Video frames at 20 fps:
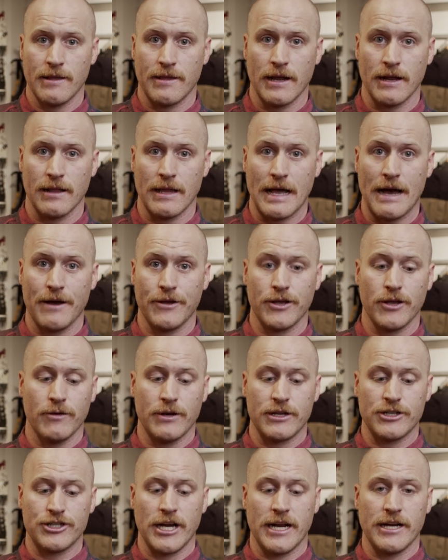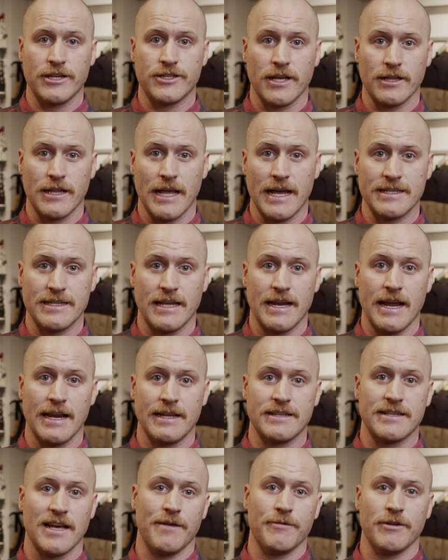that allow you to change the lens at
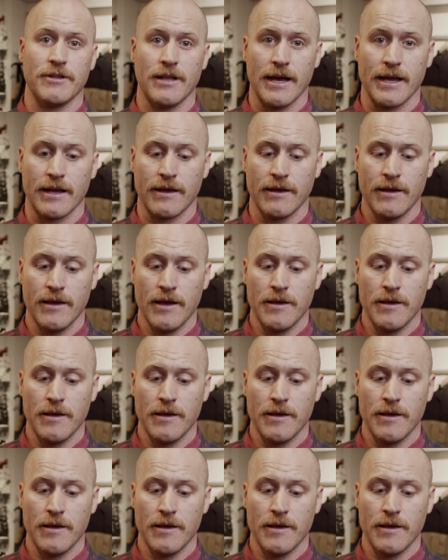any time you like